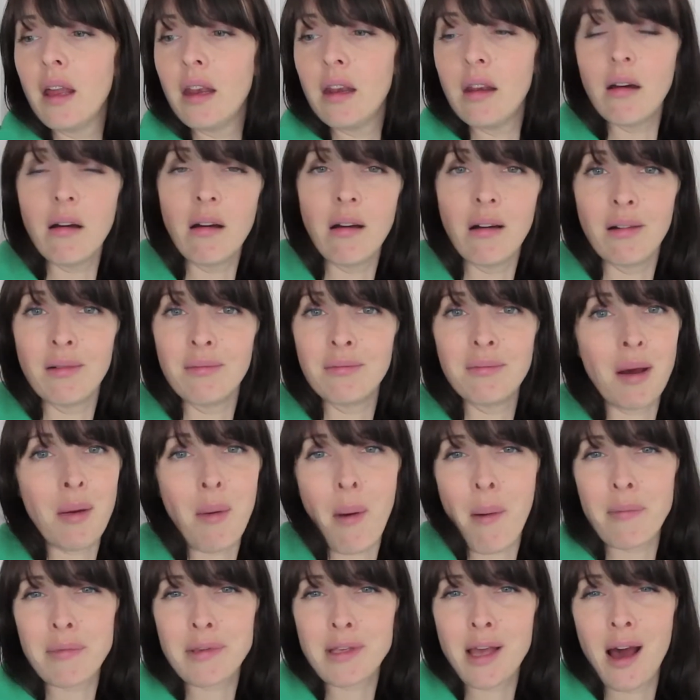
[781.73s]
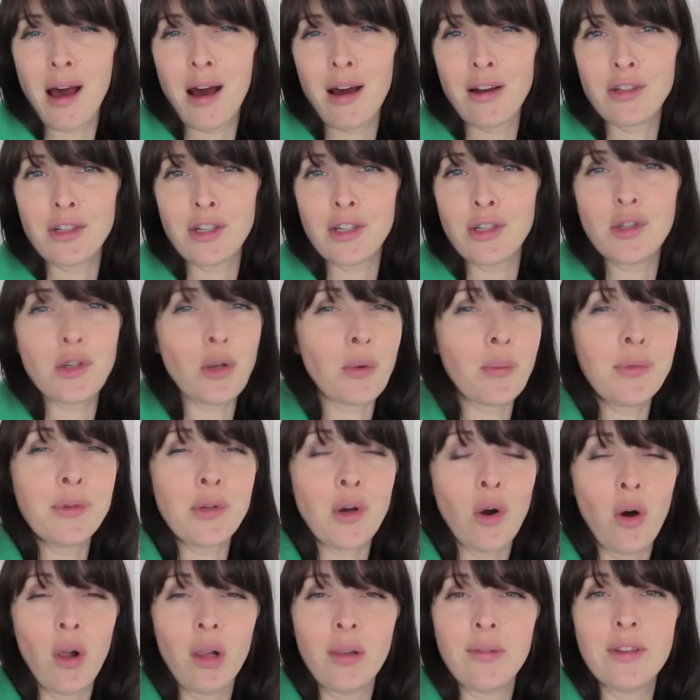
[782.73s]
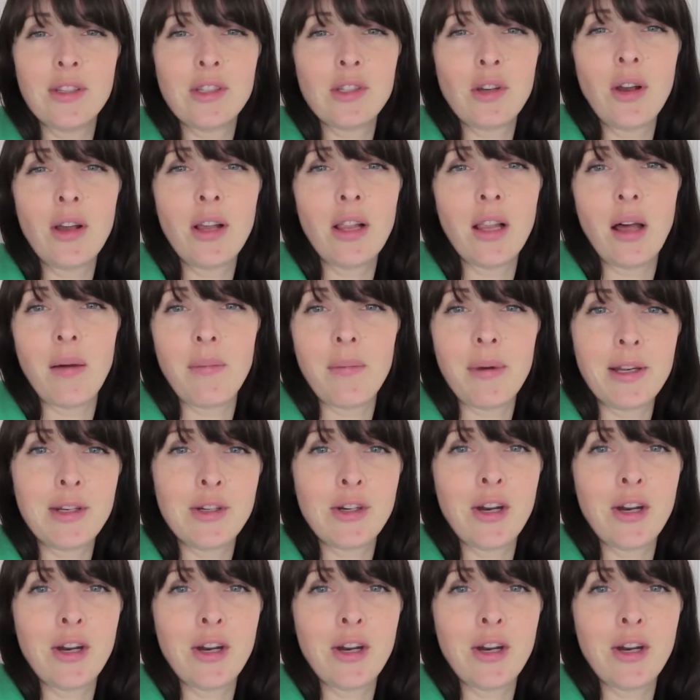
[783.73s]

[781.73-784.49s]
No, my mum's car just dumped all of its oil on my